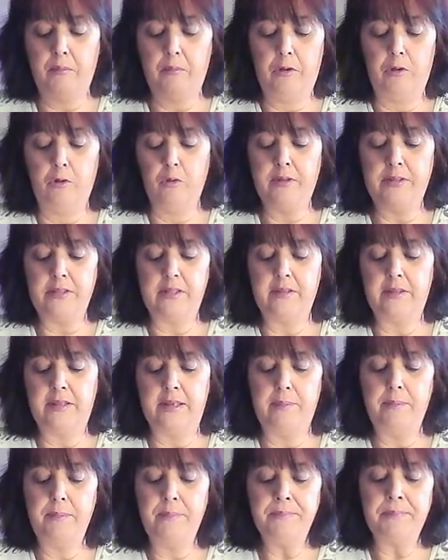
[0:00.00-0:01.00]
look into
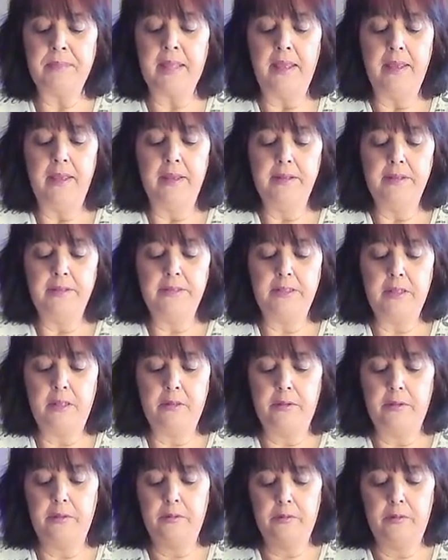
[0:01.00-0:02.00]
them.
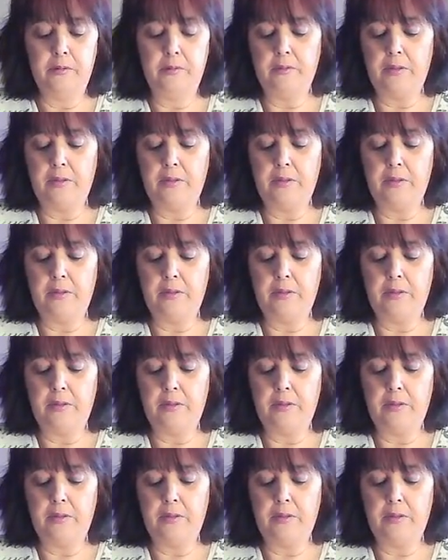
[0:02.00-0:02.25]
So